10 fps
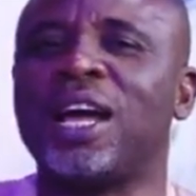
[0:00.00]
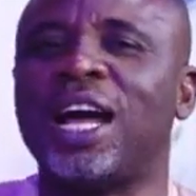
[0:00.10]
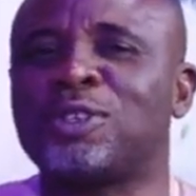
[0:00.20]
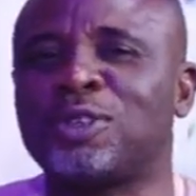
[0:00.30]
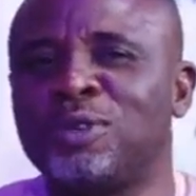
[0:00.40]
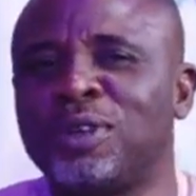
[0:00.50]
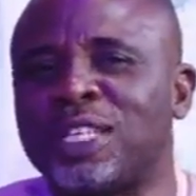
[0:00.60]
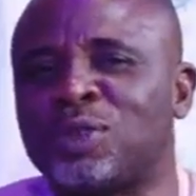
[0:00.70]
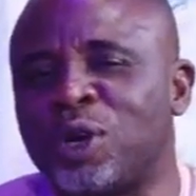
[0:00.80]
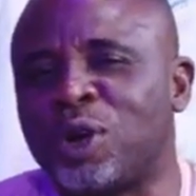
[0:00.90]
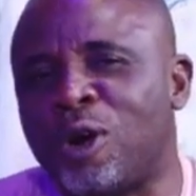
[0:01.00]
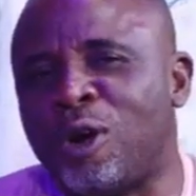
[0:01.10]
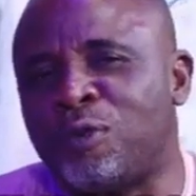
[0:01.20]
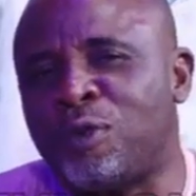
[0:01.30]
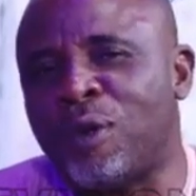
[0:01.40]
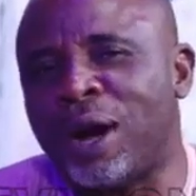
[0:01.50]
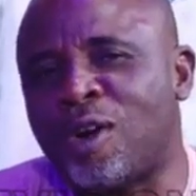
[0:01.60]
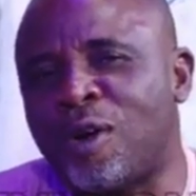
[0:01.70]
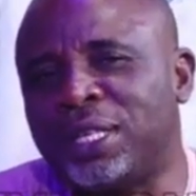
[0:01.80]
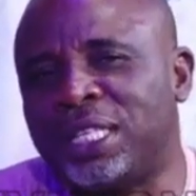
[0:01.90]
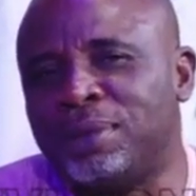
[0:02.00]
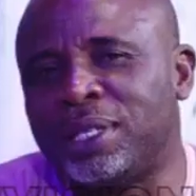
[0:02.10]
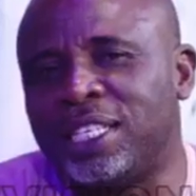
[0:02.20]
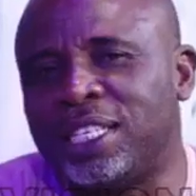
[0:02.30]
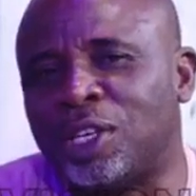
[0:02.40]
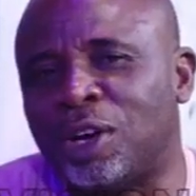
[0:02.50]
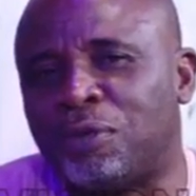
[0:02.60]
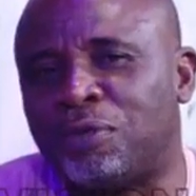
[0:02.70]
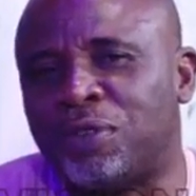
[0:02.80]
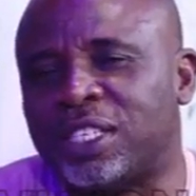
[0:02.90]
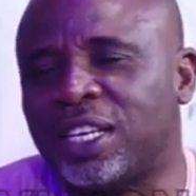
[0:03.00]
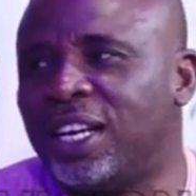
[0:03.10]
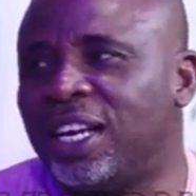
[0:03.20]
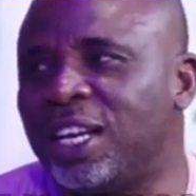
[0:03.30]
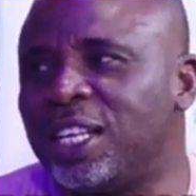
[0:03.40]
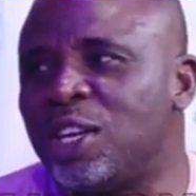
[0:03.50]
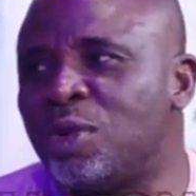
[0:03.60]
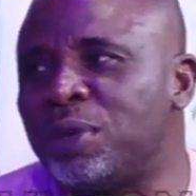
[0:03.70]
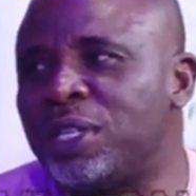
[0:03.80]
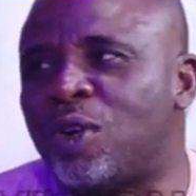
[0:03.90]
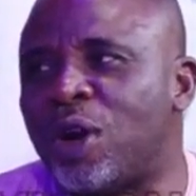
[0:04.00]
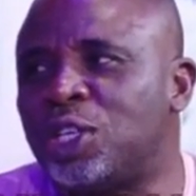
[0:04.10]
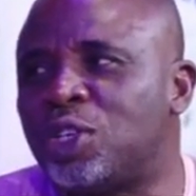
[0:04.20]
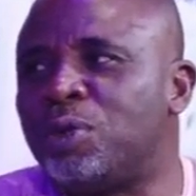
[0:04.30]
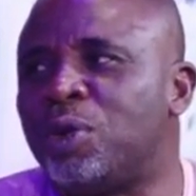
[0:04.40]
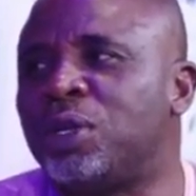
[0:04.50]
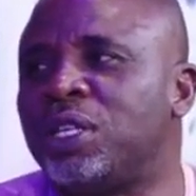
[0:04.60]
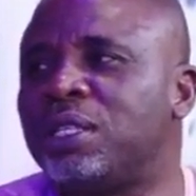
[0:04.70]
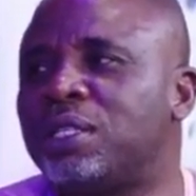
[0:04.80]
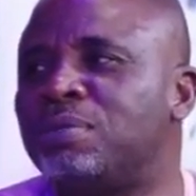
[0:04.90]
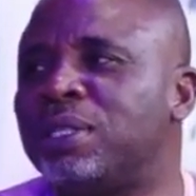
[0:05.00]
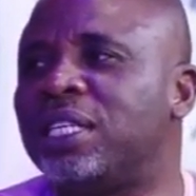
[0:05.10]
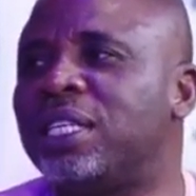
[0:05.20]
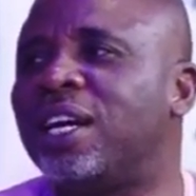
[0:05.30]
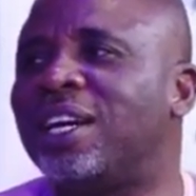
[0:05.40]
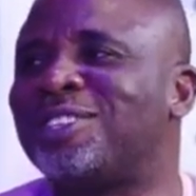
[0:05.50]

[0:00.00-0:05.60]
As soon as we call for one committee meeting in this your office, the coalition will be holding this meeting here.